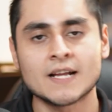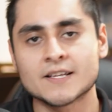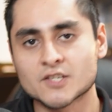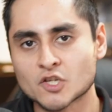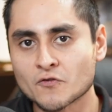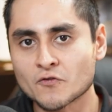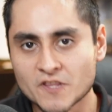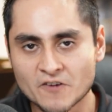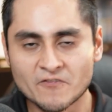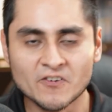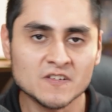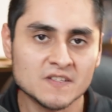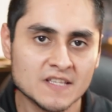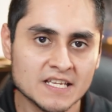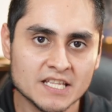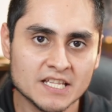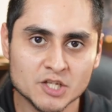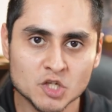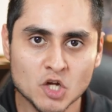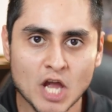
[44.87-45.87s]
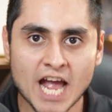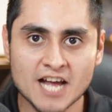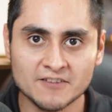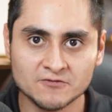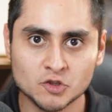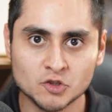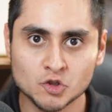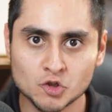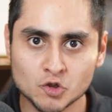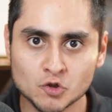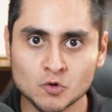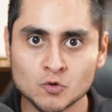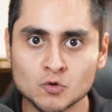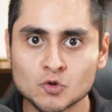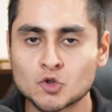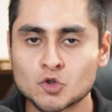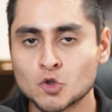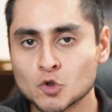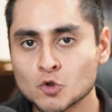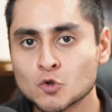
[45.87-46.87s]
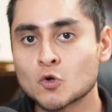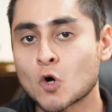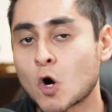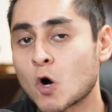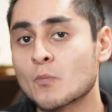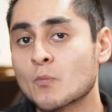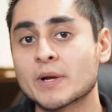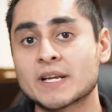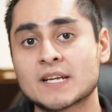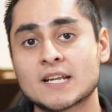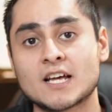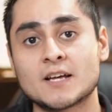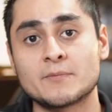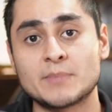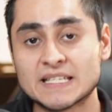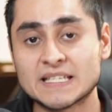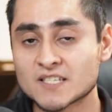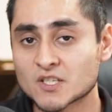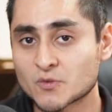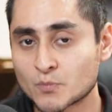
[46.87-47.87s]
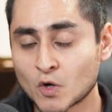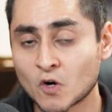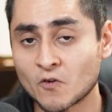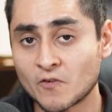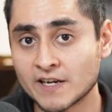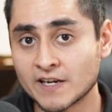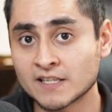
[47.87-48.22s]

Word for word: So the first thing that you have to do to open a business profile